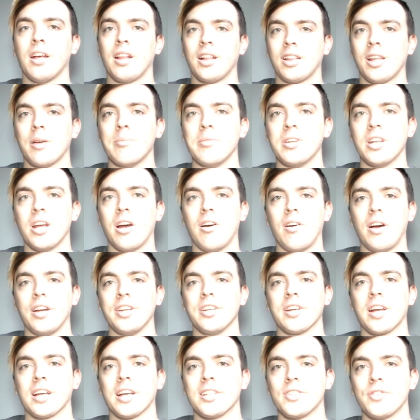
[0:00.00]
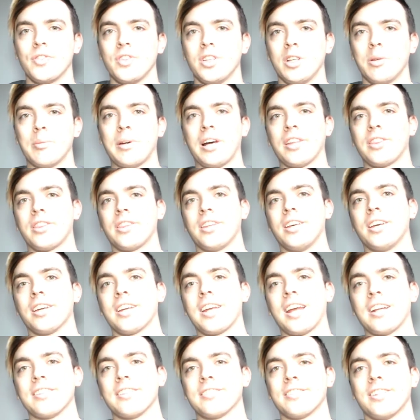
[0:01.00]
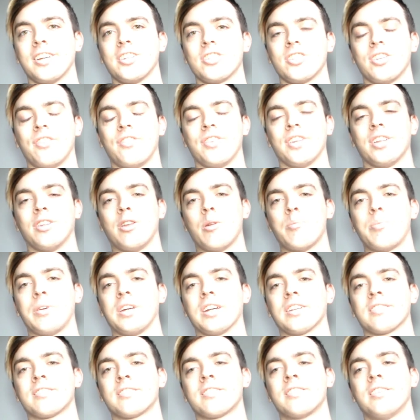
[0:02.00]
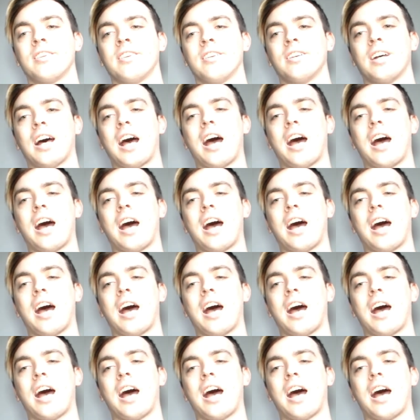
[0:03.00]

Let me know how you guys feel about the cancellation of the Olympics.